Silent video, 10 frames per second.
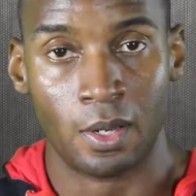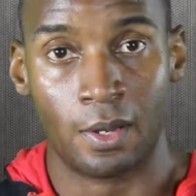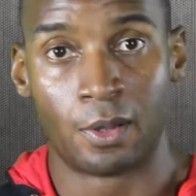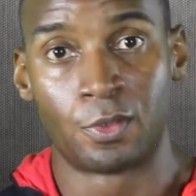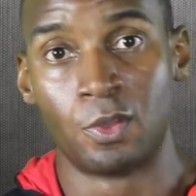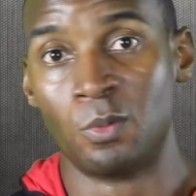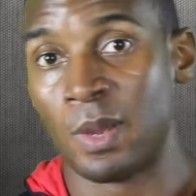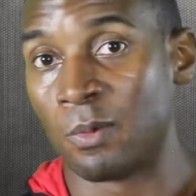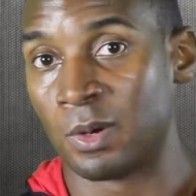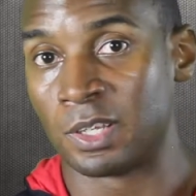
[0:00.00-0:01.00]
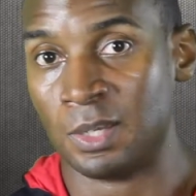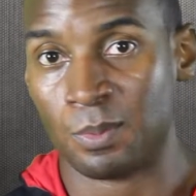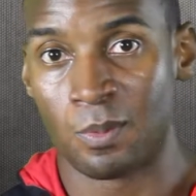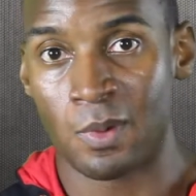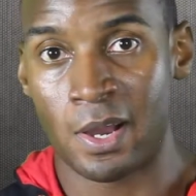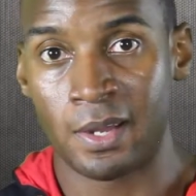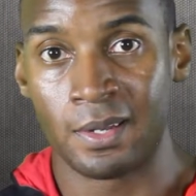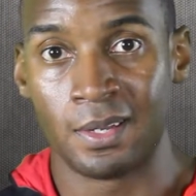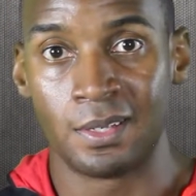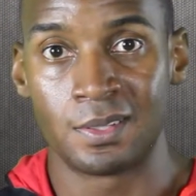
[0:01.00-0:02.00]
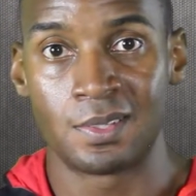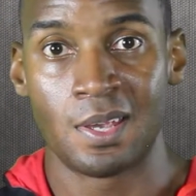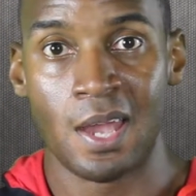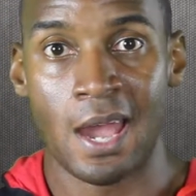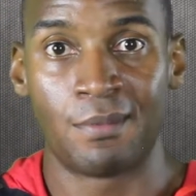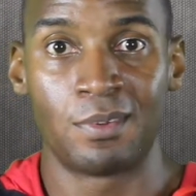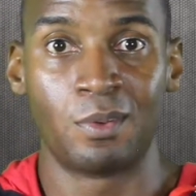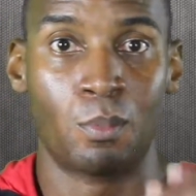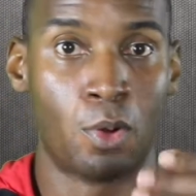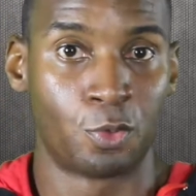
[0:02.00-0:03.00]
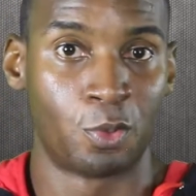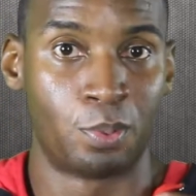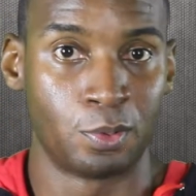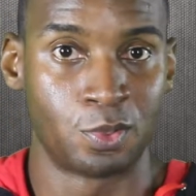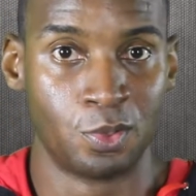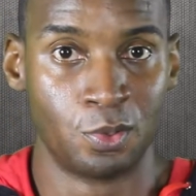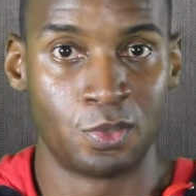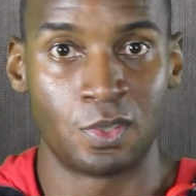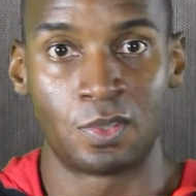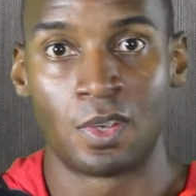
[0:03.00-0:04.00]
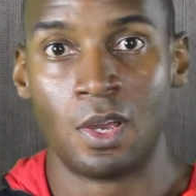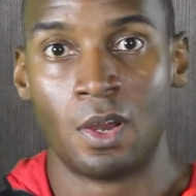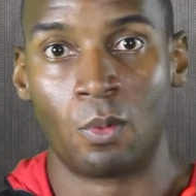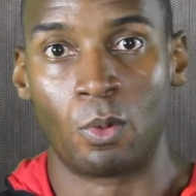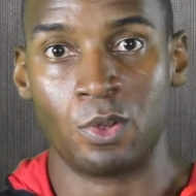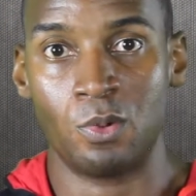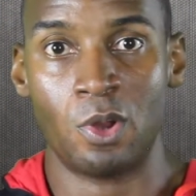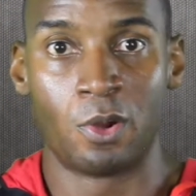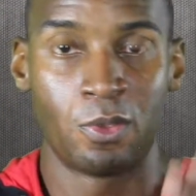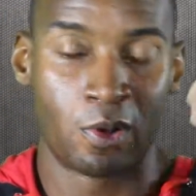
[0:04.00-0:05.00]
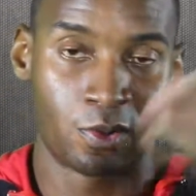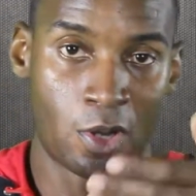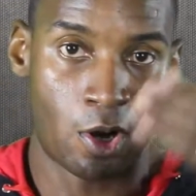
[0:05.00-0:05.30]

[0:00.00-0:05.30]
Another thing you may wanna keep in mind is having multiple snoozes where you know there's a